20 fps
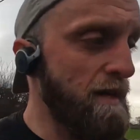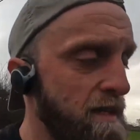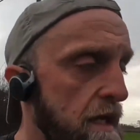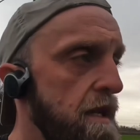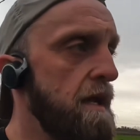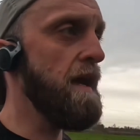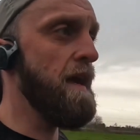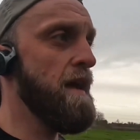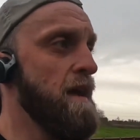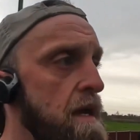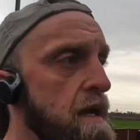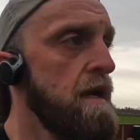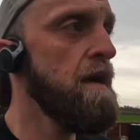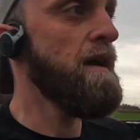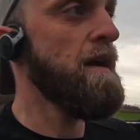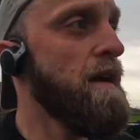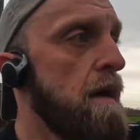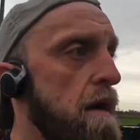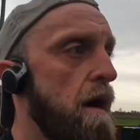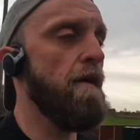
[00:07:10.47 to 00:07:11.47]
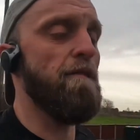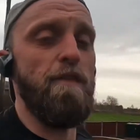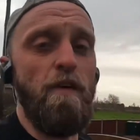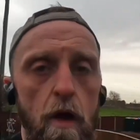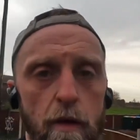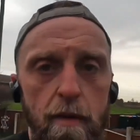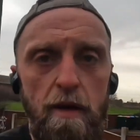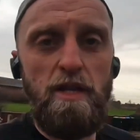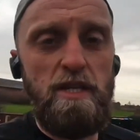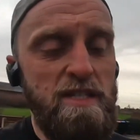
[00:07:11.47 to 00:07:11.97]
I said I
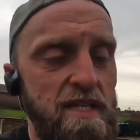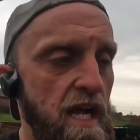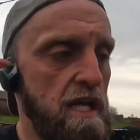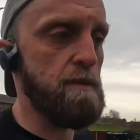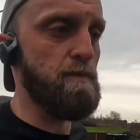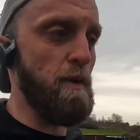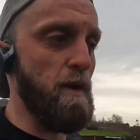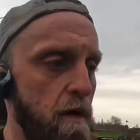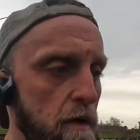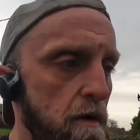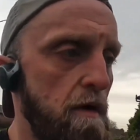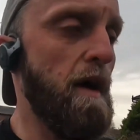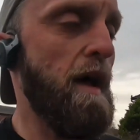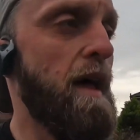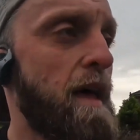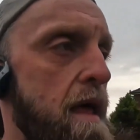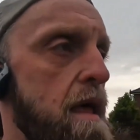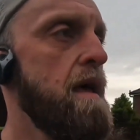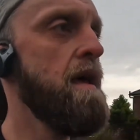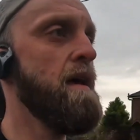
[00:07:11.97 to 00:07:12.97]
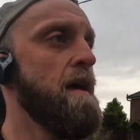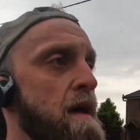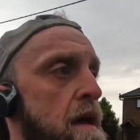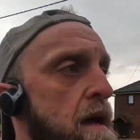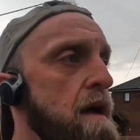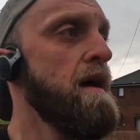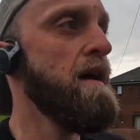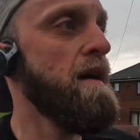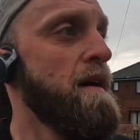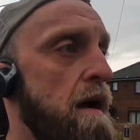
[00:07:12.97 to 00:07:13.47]
forgot about the stats, but
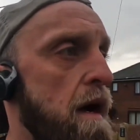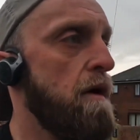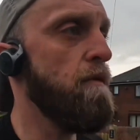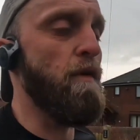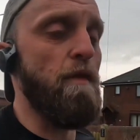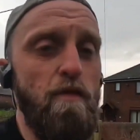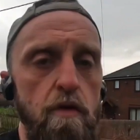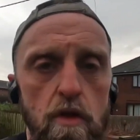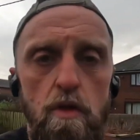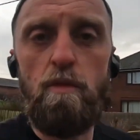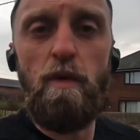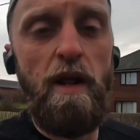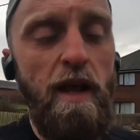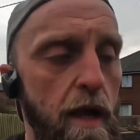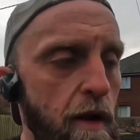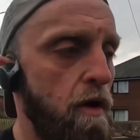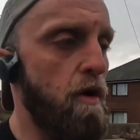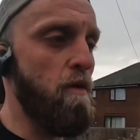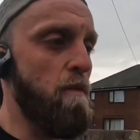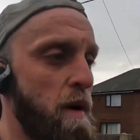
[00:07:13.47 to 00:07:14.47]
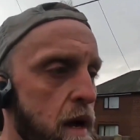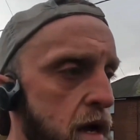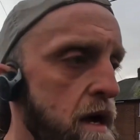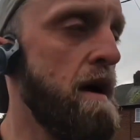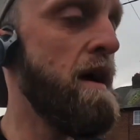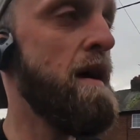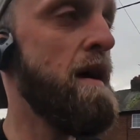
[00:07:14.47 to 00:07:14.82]
I'll review them when I get home.